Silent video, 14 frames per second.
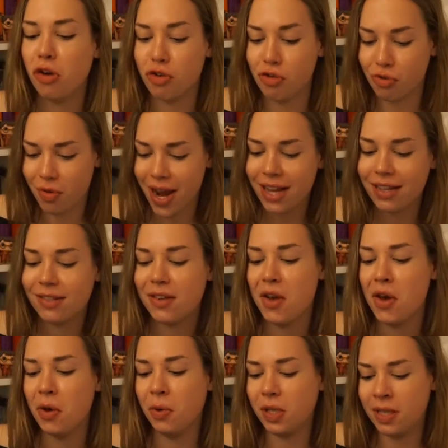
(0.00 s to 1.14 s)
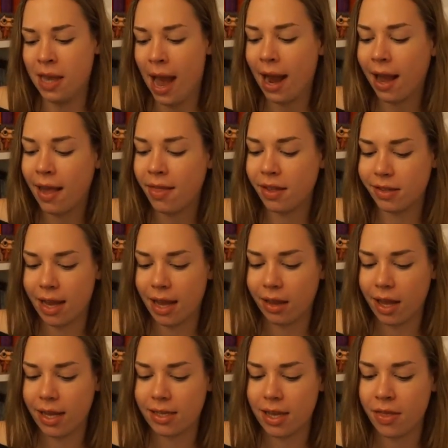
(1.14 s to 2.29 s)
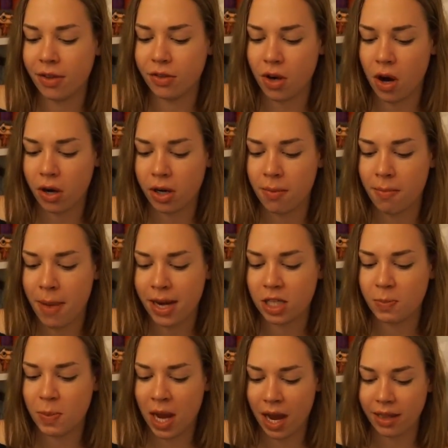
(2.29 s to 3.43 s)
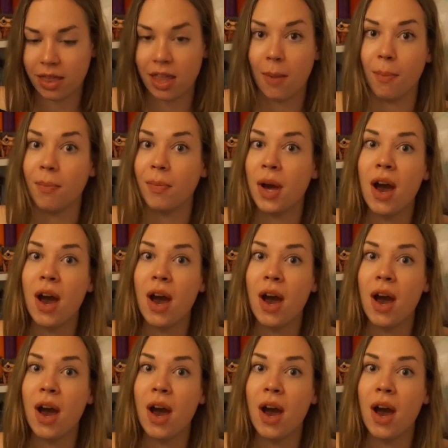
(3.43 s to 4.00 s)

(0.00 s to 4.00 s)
drakes who attack in the daylight and the darker menace behind them.